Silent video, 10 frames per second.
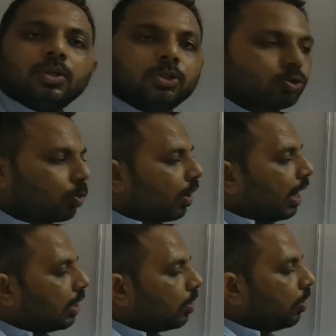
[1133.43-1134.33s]
So
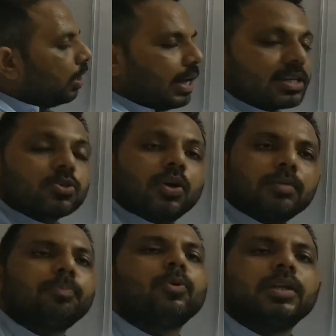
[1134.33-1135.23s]
alcohol has
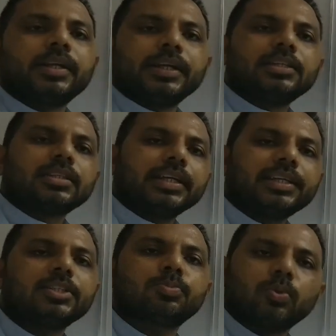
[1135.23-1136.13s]
got polar nature, it
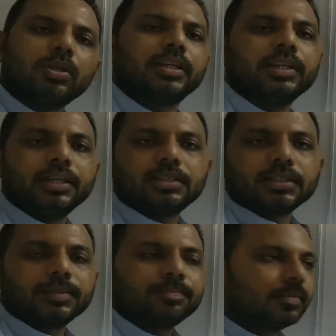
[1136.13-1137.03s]
is polar in
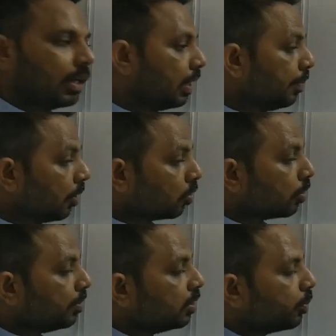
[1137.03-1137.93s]
nature, and because
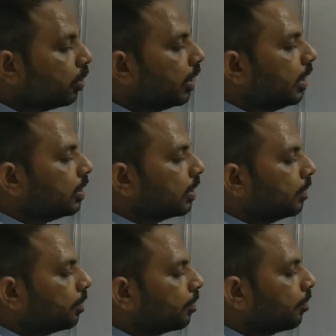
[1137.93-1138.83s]
of this polar nature,
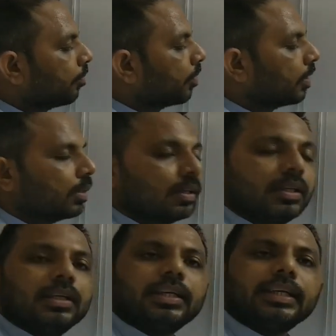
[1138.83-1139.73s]

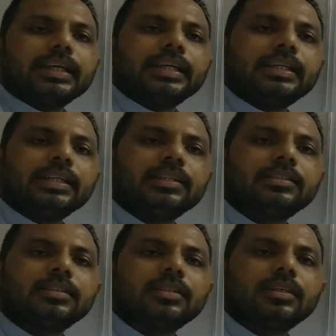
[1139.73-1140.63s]
it is